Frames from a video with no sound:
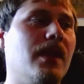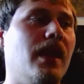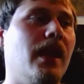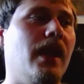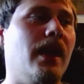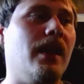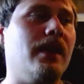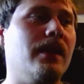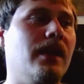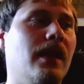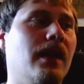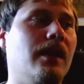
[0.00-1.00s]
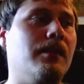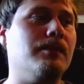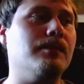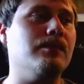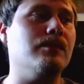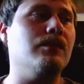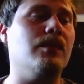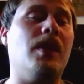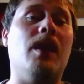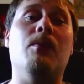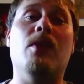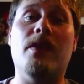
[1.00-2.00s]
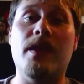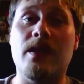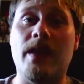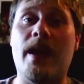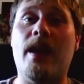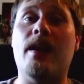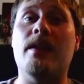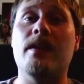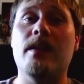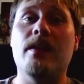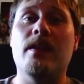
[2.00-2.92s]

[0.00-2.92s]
and um, I'm really glad